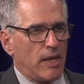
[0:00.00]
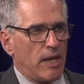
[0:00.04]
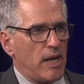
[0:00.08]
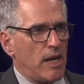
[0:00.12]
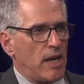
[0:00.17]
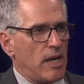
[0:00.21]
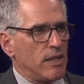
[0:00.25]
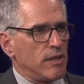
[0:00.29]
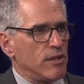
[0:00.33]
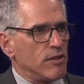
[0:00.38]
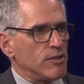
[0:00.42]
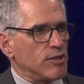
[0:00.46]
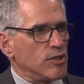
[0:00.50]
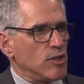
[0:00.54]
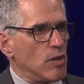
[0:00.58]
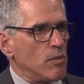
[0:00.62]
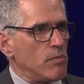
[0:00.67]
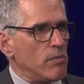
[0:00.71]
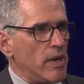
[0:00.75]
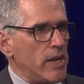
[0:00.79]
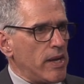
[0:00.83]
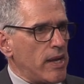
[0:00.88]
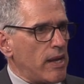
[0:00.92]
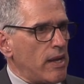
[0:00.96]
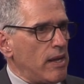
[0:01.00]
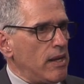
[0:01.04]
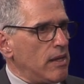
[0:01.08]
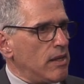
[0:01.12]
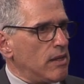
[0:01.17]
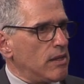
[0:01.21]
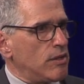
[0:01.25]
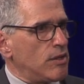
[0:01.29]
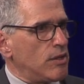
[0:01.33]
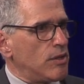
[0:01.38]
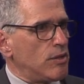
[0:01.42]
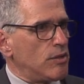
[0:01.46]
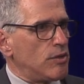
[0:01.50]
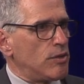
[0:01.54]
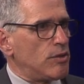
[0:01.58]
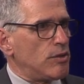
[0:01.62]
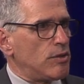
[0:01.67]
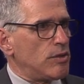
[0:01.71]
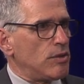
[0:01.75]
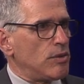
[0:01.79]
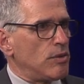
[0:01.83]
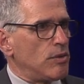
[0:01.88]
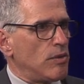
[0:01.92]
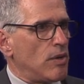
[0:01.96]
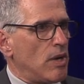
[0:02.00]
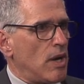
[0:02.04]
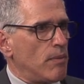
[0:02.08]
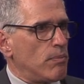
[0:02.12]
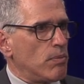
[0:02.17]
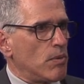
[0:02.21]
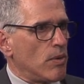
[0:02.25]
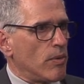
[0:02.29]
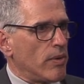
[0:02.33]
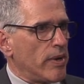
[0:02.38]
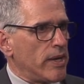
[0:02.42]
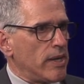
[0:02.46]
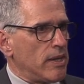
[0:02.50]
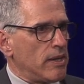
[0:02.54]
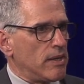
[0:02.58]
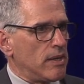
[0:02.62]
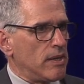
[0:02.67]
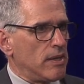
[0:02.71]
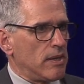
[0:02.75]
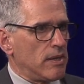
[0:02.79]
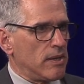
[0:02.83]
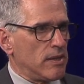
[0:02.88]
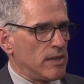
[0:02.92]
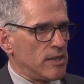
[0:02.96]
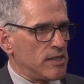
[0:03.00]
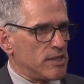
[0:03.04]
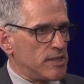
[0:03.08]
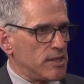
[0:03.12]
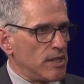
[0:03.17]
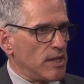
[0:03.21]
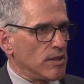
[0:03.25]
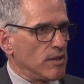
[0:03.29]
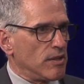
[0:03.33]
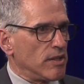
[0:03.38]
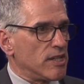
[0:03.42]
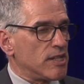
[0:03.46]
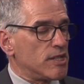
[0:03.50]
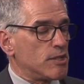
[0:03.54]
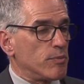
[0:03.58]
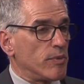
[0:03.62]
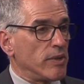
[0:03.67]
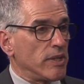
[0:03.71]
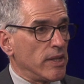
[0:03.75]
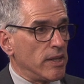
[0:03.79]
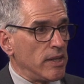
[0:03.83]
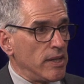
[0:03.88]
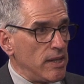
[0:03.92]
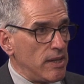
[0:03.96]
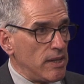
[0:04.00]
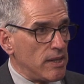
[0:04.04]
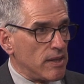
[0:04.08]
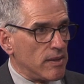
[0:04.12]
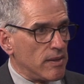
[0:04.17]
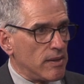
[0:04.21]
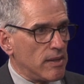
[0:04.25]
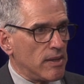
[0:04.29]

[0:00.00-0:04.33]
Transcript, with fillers: And there's no money to upgrade the signal that's really needed,